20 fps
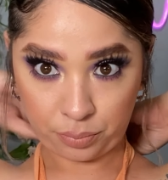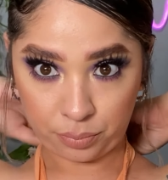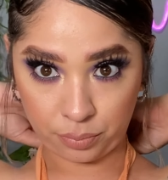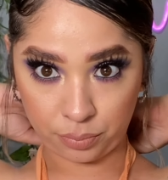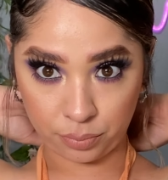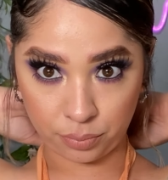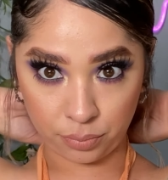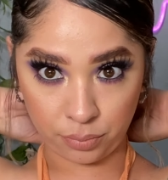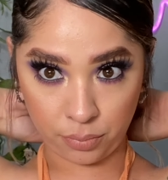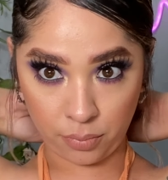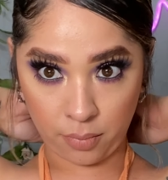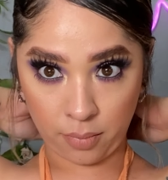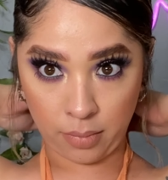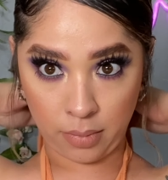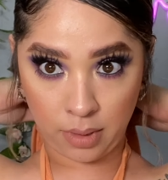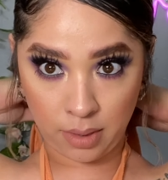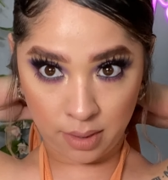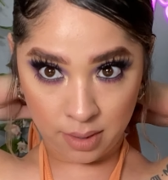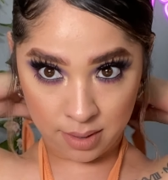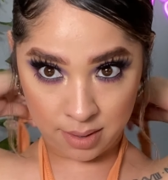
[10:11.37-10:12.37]

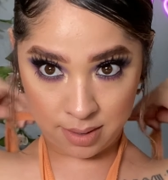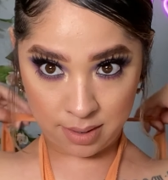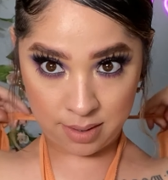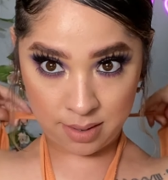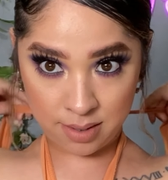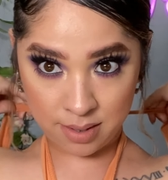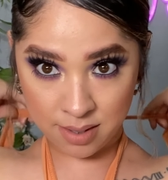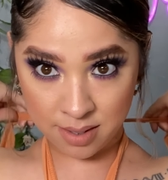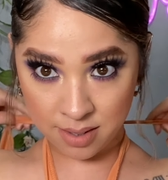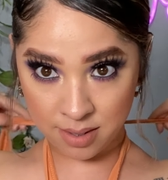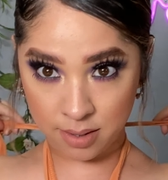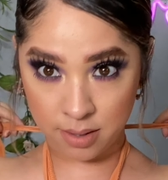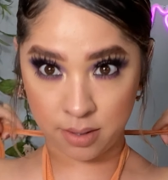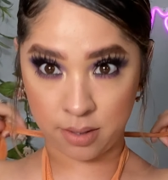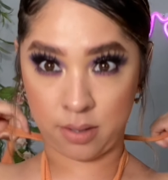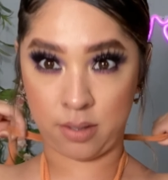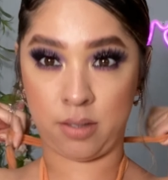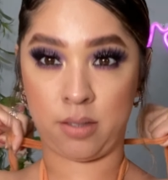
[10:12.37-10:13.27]
(no one is talking)